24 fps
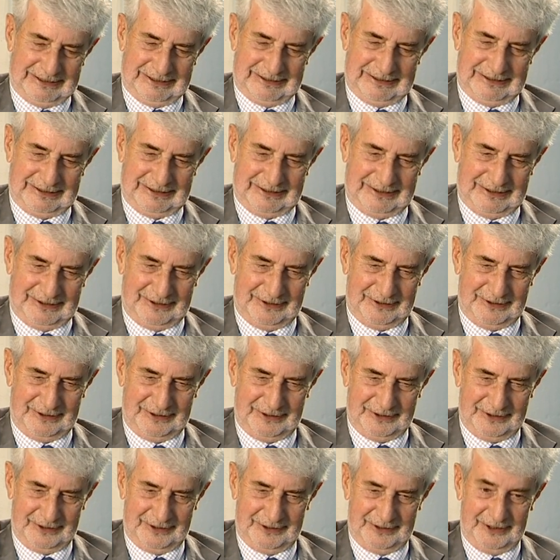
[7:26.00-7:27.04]
And
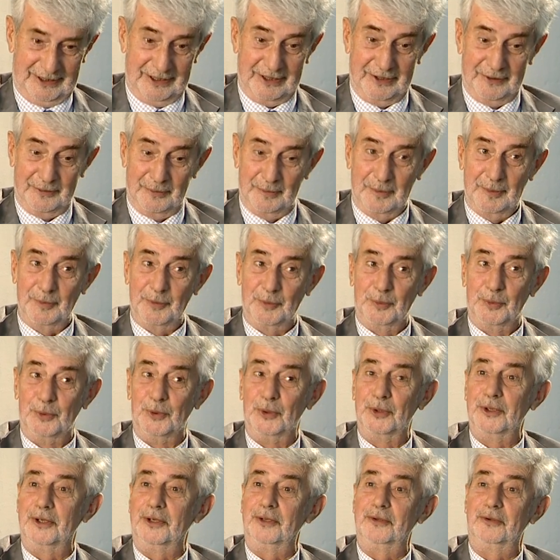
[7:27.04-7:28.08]
I remember
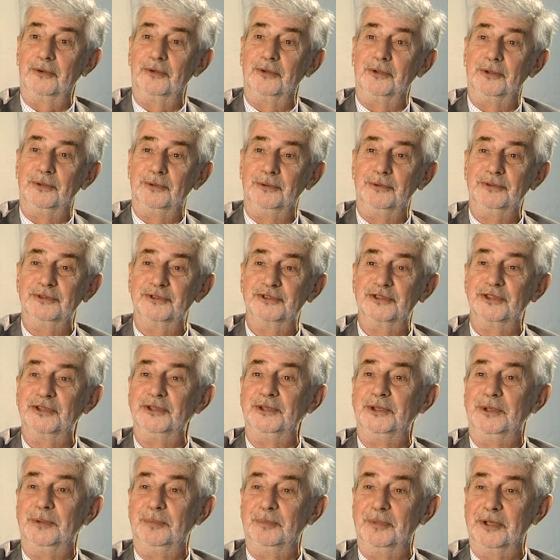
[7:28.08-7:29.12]
walking through
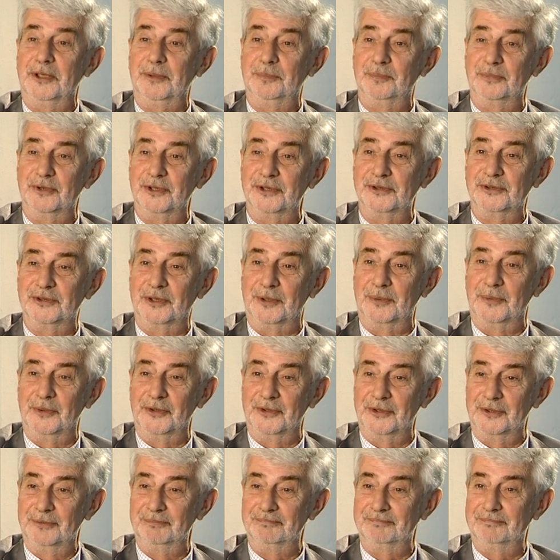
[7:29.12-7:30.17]
CUP print shop with
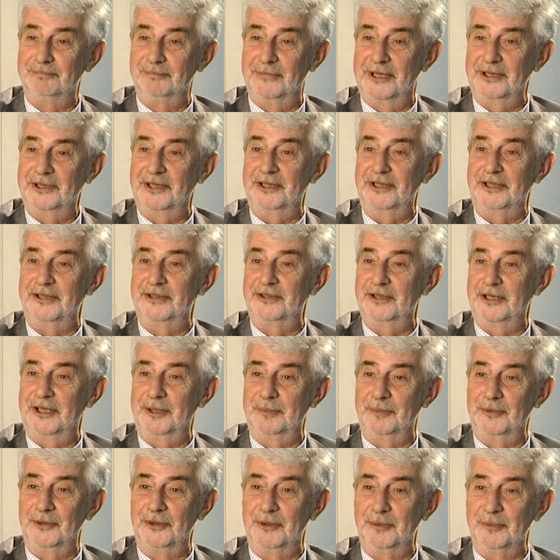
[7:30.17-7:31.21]
a magnetic
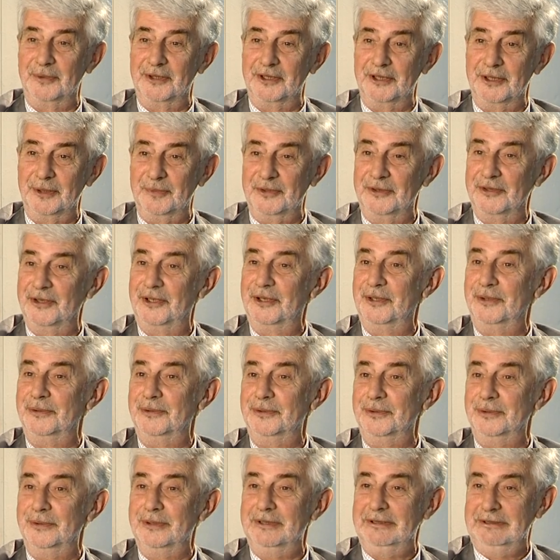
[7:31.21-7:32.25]
tape under my arm and the
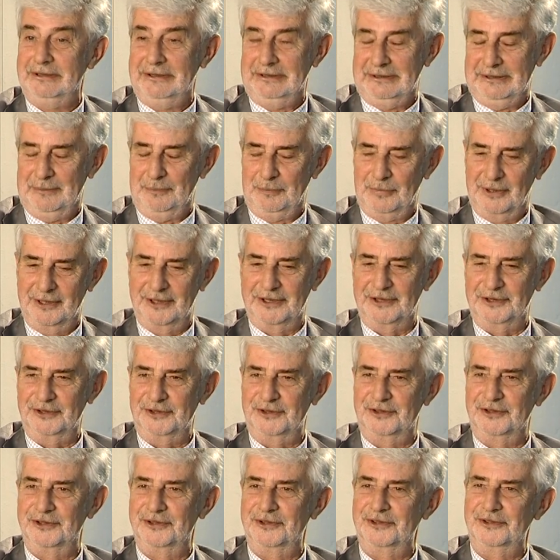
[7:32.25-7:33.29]
whole place
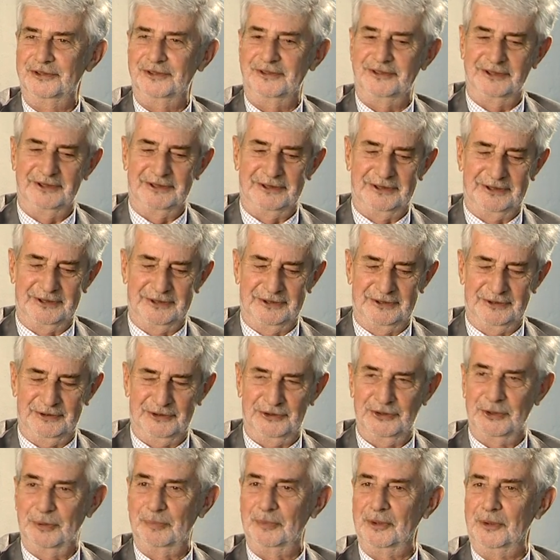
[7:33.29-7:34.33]
just
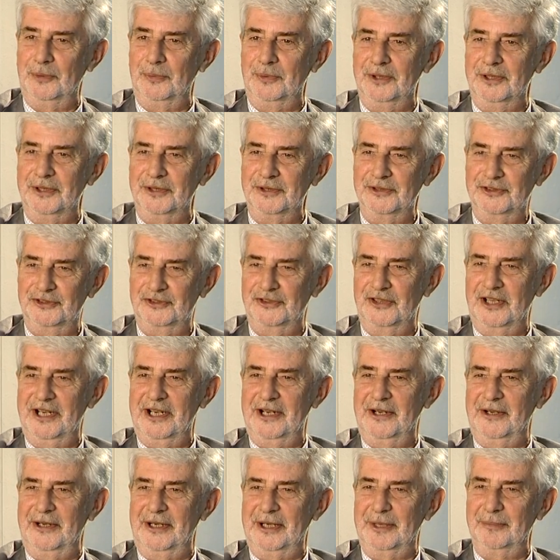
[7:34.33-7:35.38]
stopping work,
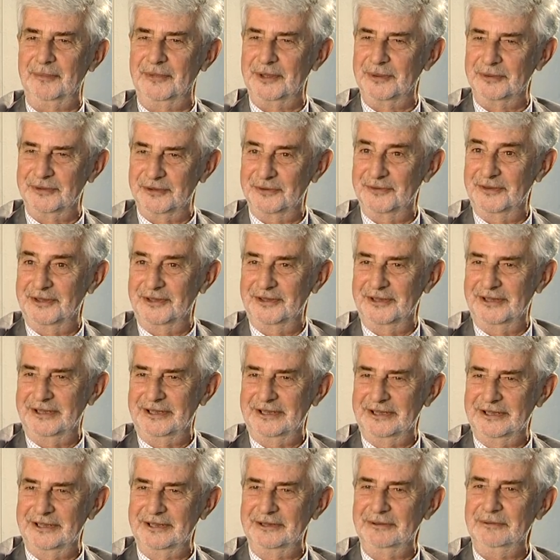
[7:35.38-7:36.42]
staring at me. It was a
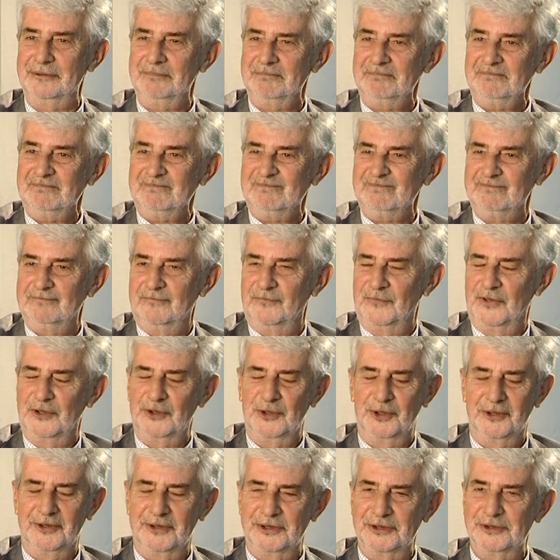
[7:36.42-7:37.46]
very
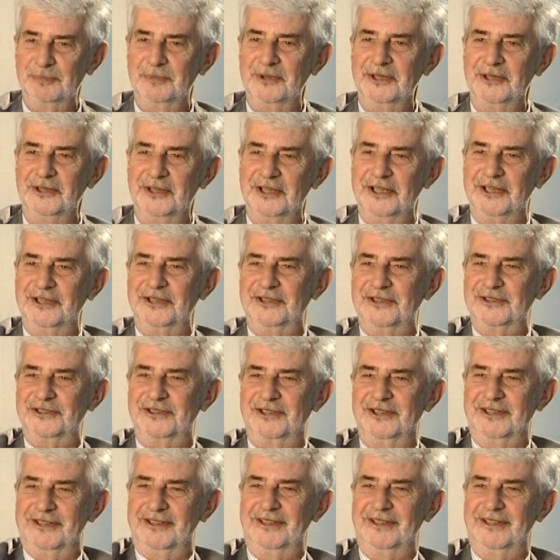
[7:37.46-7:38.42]
odd experience.